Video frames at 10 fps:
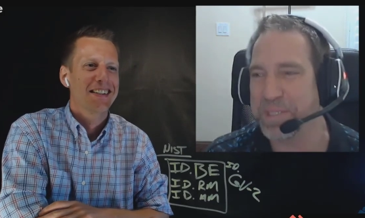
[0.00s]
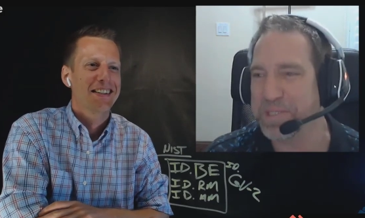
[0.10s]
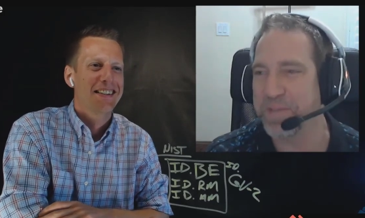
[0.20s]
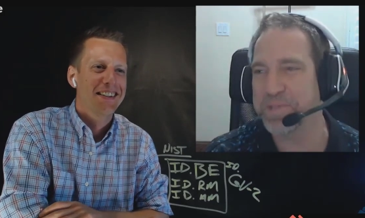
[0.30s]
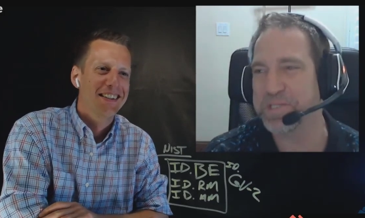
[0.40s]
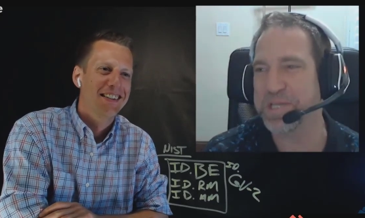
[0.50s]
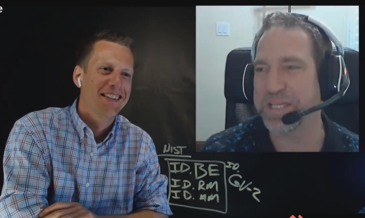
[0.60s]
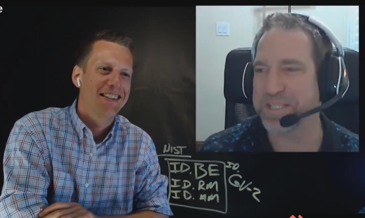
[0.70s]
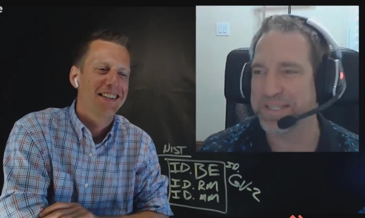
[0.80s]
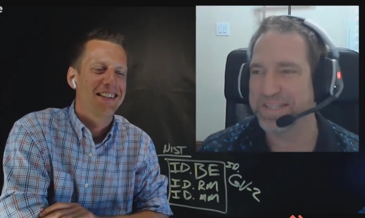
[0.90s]
Speaker 1: make the same
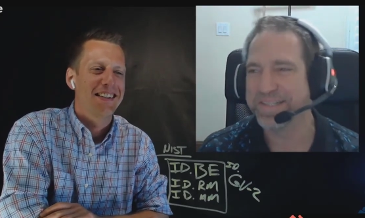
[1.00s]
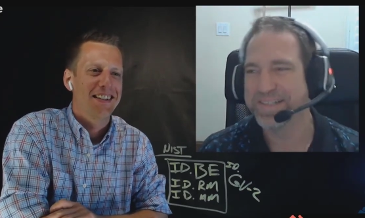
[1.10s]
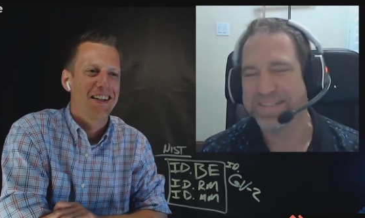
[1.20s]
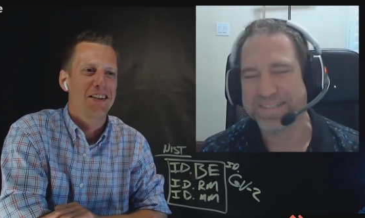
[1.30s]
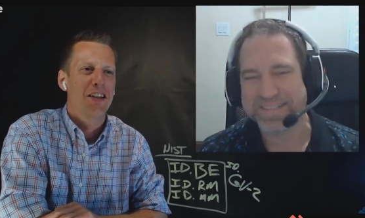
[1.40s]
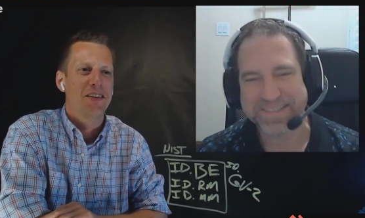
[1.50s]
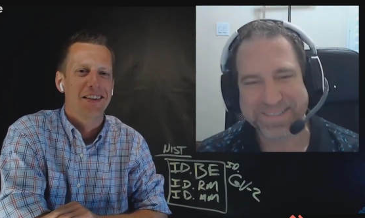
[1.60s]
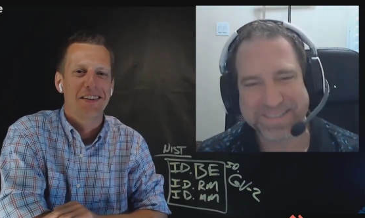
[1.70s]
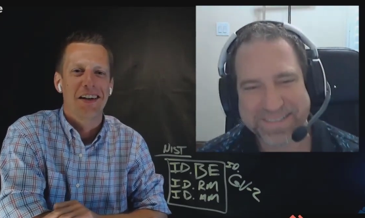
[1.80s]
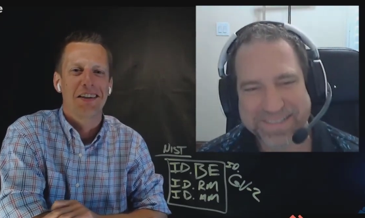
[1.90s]
mistakes.
Speaker 2: I love it.
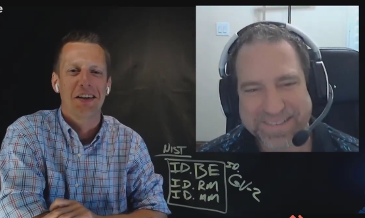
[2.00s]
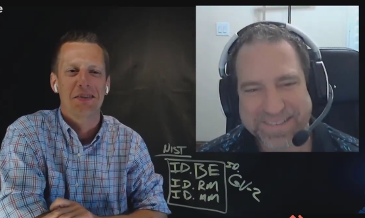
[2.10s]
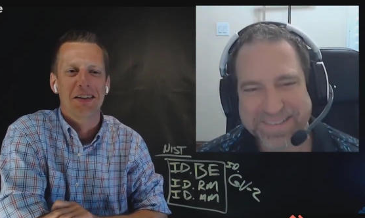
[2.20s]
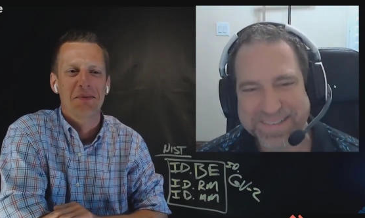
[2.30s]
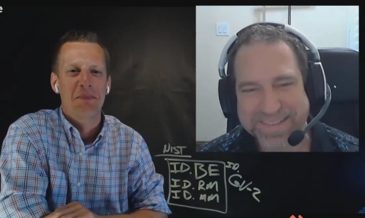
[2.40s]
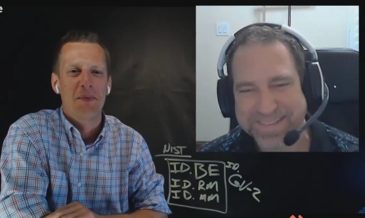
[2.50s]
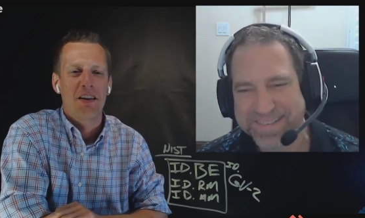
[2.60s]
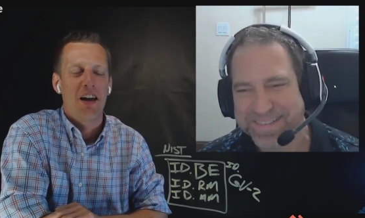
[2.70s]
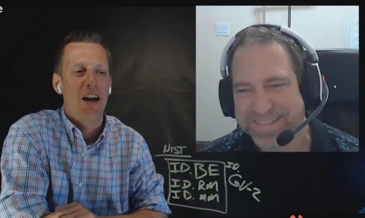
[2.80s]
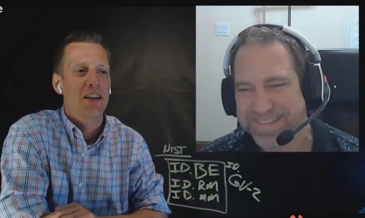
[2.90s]
I love it.
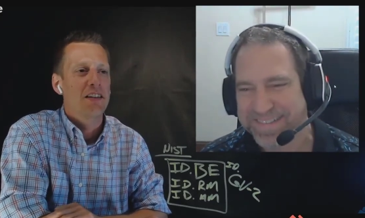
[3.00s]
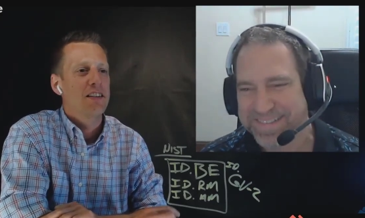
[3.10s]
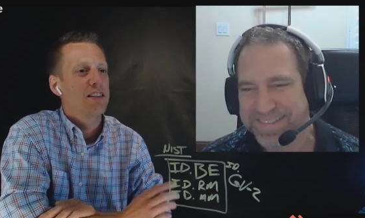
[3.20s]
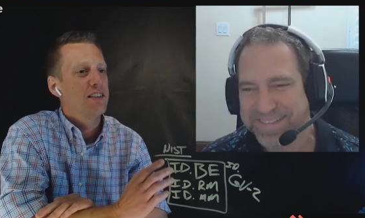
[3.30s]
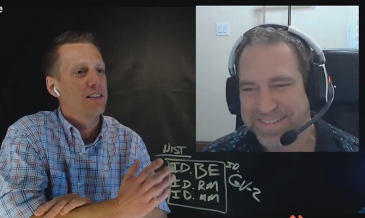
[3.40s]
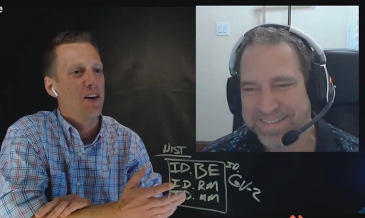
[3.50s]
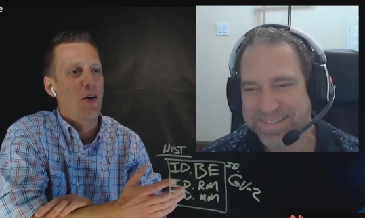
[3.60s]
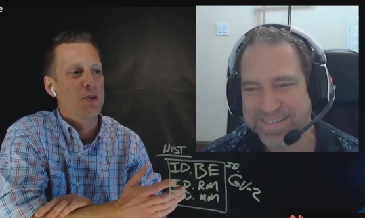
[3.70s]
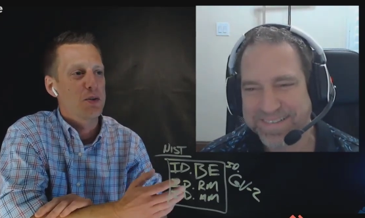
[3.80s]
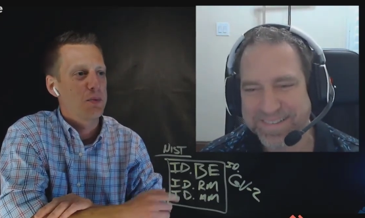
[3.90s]
Allan,
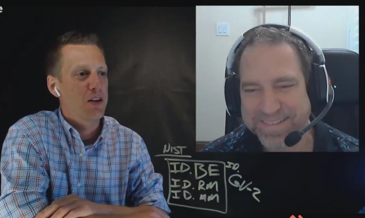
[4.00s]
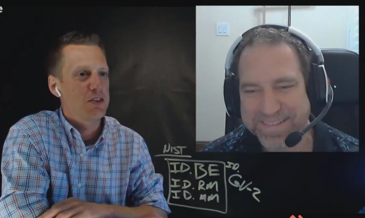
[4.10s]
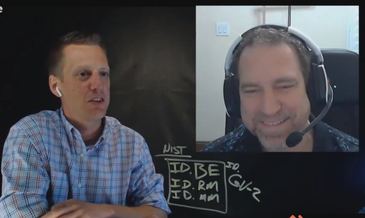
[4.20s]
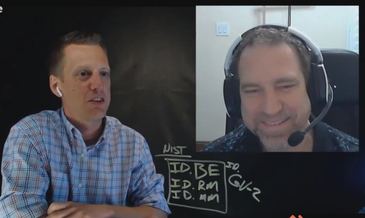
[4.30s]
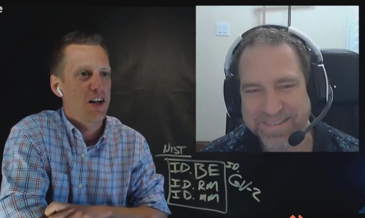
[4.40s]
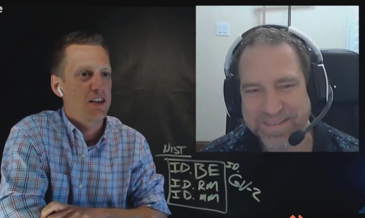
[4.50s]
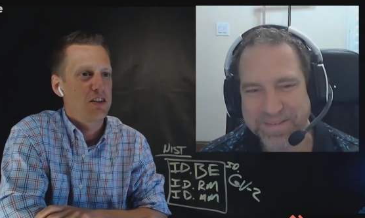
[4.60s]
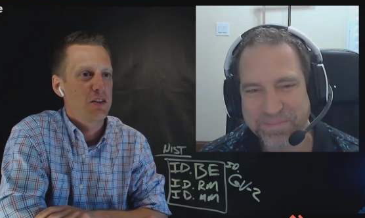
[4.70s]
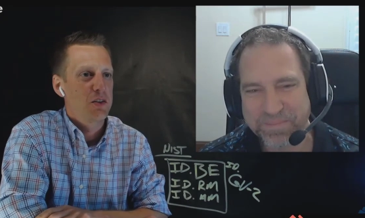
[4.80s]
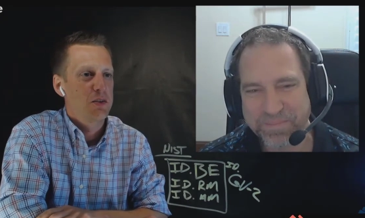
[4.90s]
always a pleasure to talk to
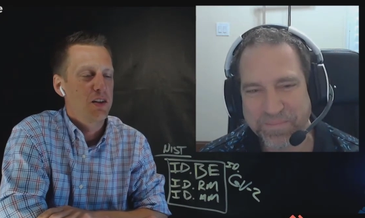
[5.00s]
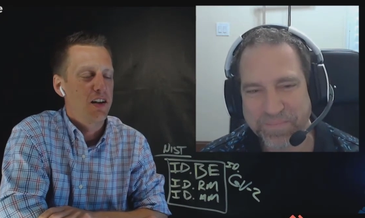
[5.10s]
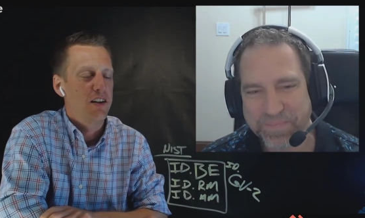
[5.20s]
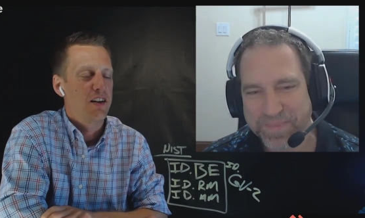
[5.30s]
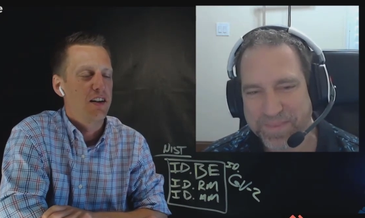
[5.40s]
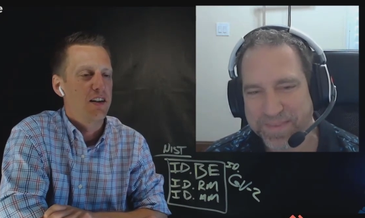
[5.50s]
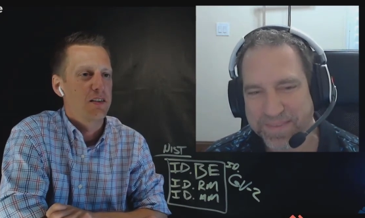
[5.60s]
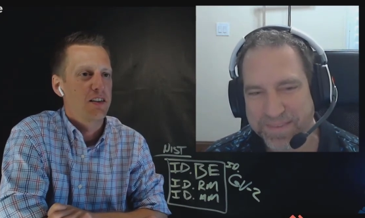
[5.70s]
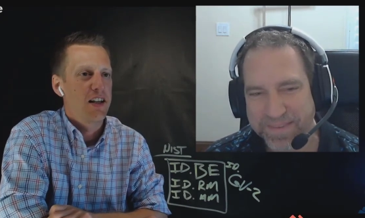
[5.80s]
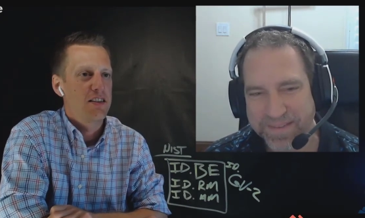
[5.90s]
you. Uh,
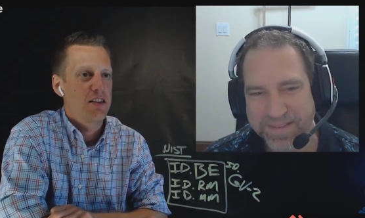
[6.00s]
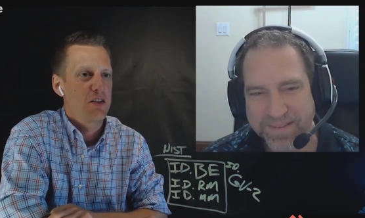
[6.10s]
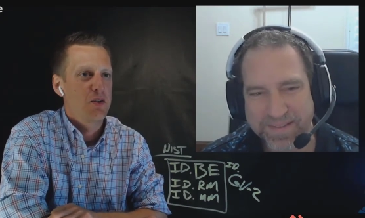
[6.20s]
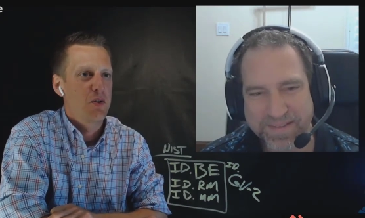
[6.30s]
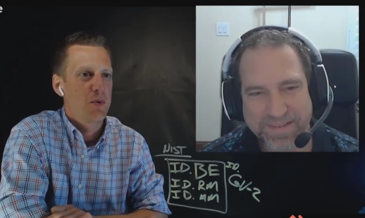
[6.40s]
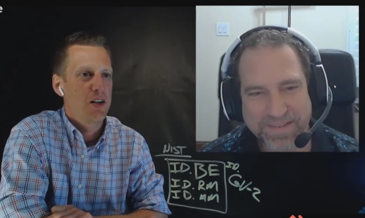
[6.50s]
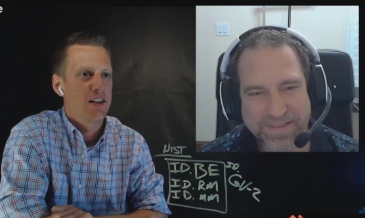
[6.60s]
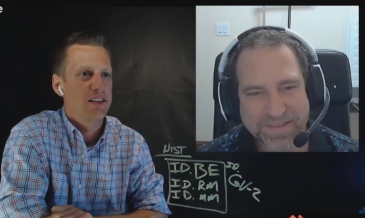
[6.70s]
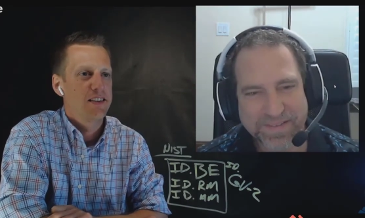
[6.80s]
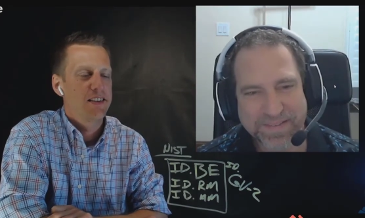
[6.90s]
glad to see you're doing
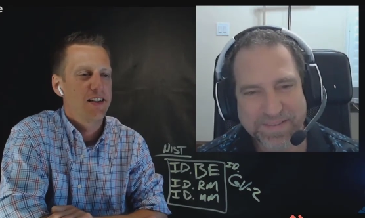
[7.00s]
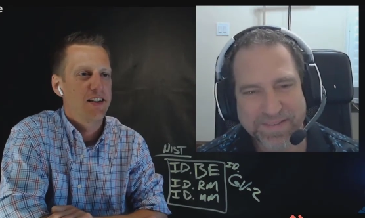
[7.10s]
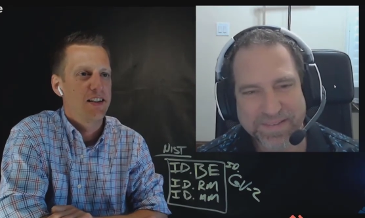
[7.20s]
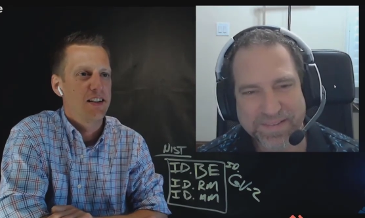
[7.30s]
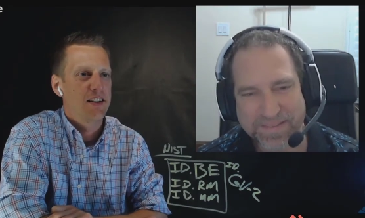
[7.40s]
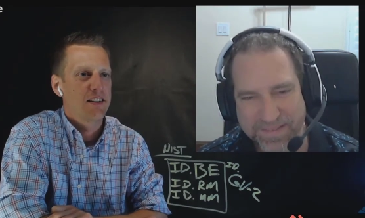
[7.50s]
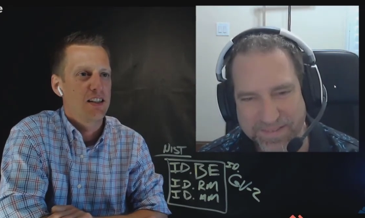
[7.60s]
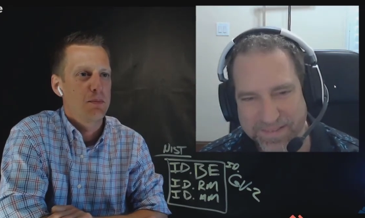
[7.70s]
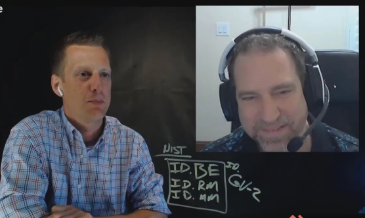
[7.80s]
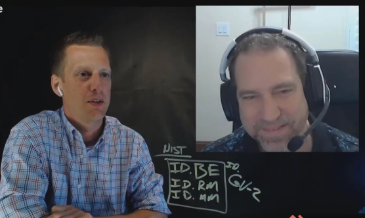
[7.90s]
well. Uh,
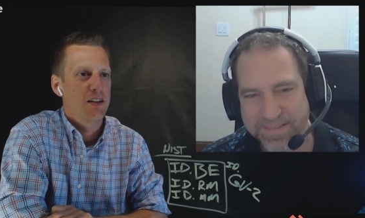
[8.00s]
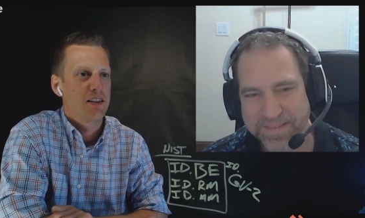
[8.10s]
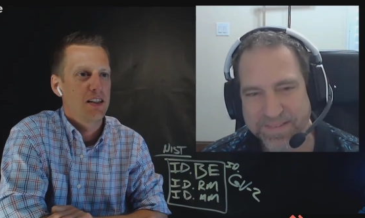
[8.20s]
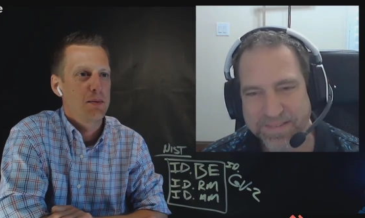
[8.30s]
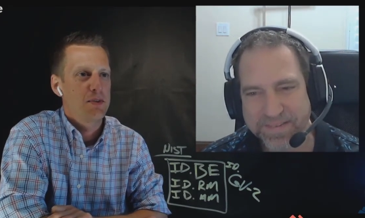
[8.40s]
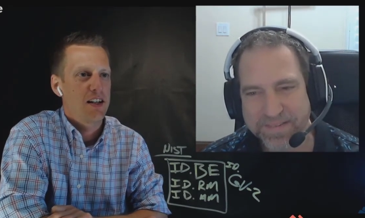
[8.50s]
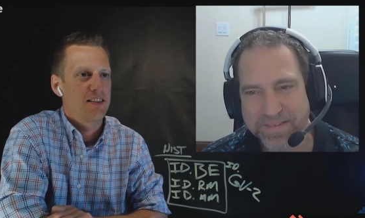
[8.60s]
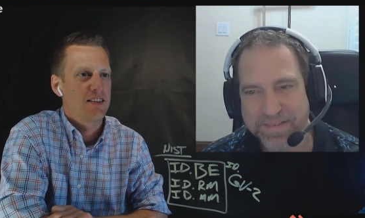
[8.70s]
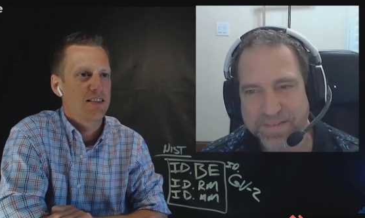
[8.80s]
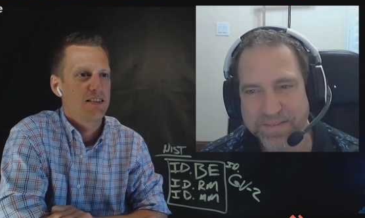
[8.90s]
keep uh, keep
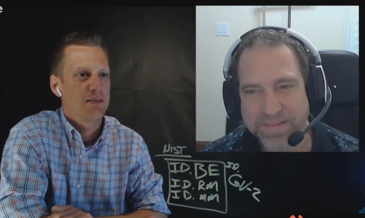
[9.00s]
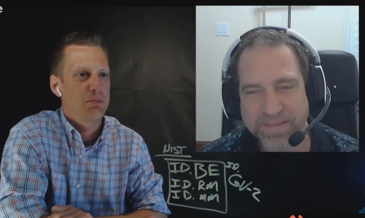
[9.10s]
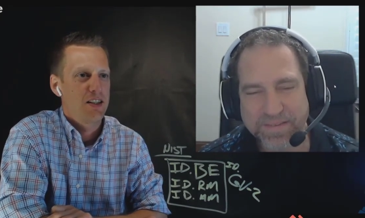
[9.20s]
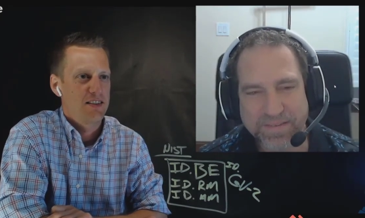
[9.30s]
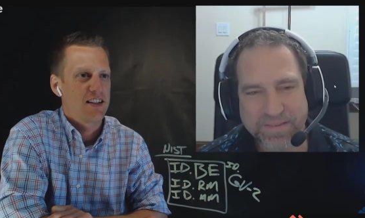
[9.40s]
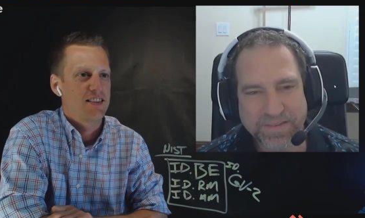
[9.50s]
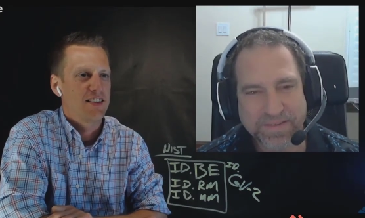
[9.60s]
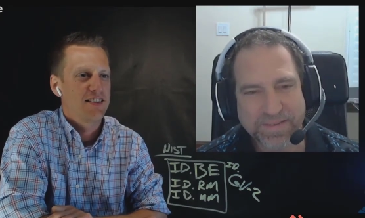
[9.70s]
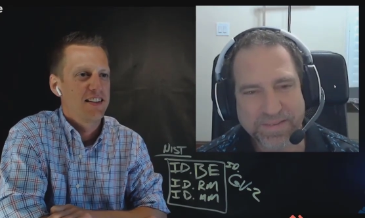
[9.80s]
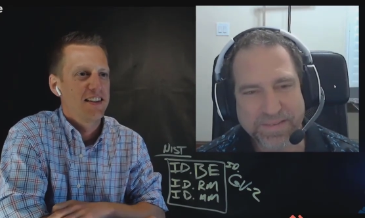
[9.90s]
Texas being Texas,